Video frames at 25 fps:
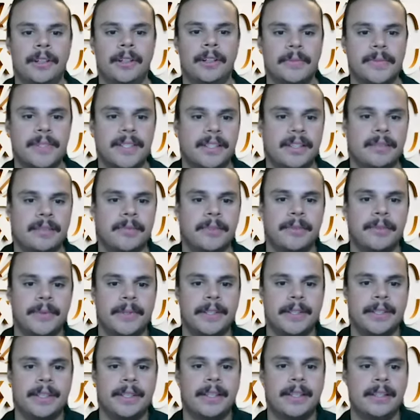CM
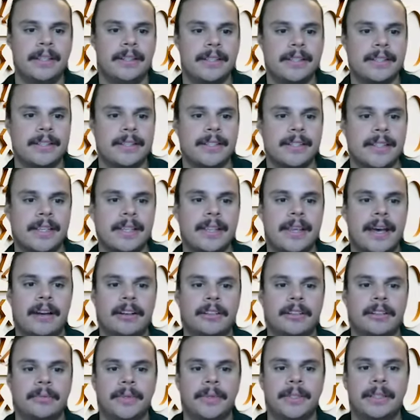community. This is Keith
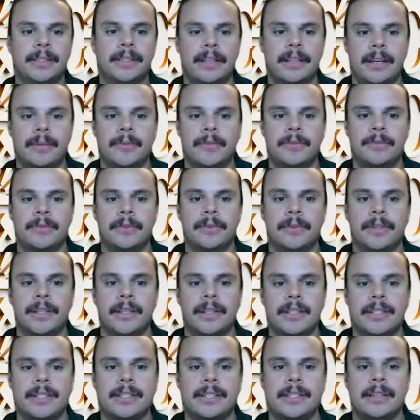Hackleman. I'm a fourth
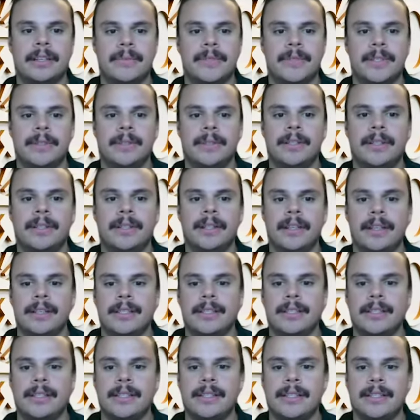year CM student and
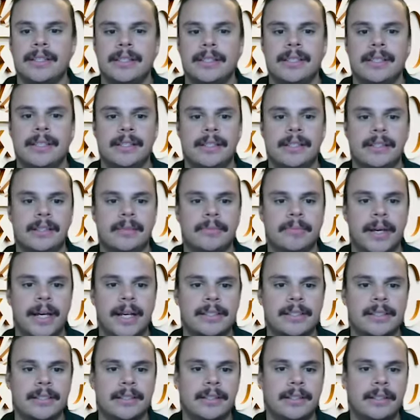CCCE
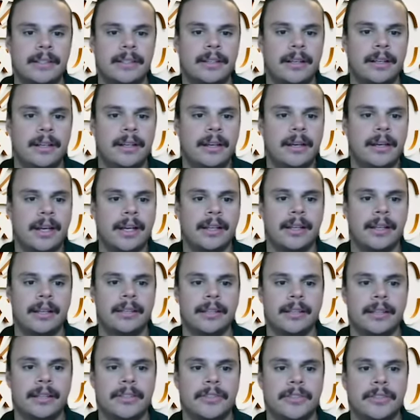Ambassador. I'd like
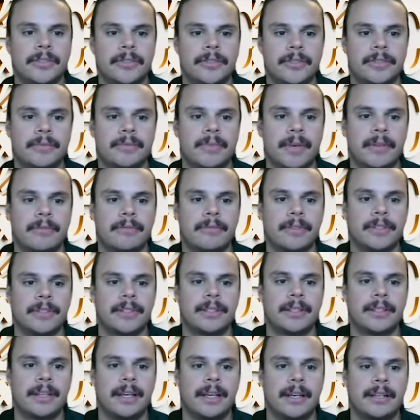to introduce my
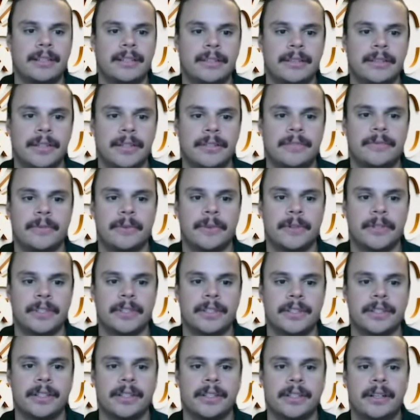first guest, Chris
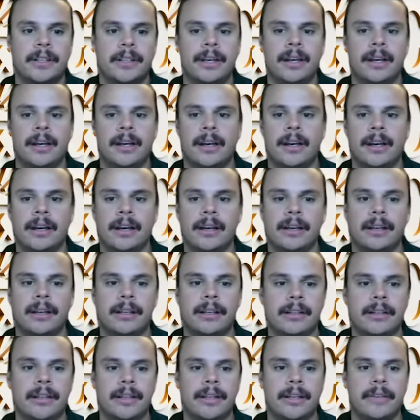Forster,
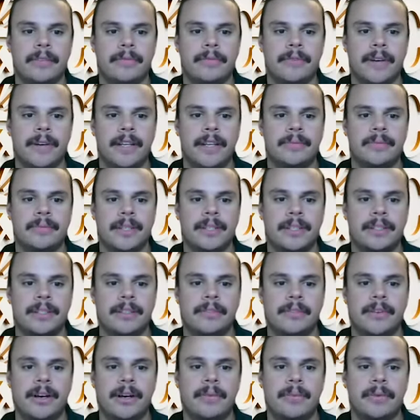a Vice President
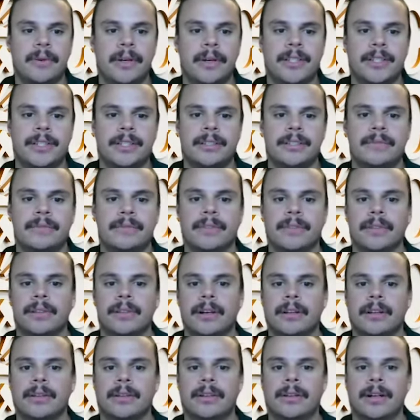of Operations for
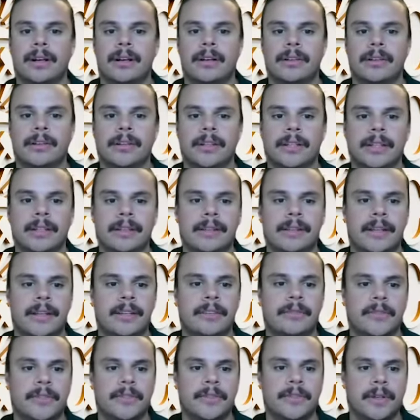Largo Concrete. Thank you
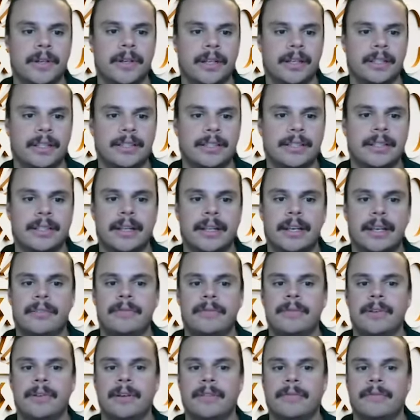for joining us today
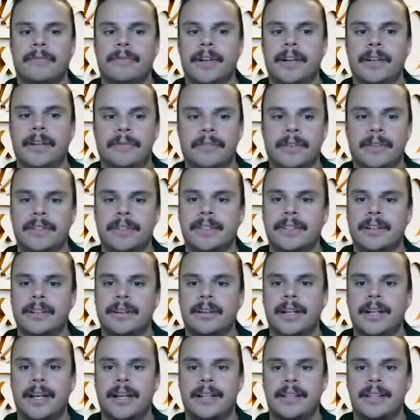for our very first
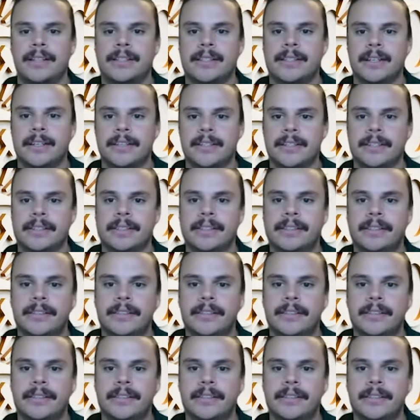hard hat discussion.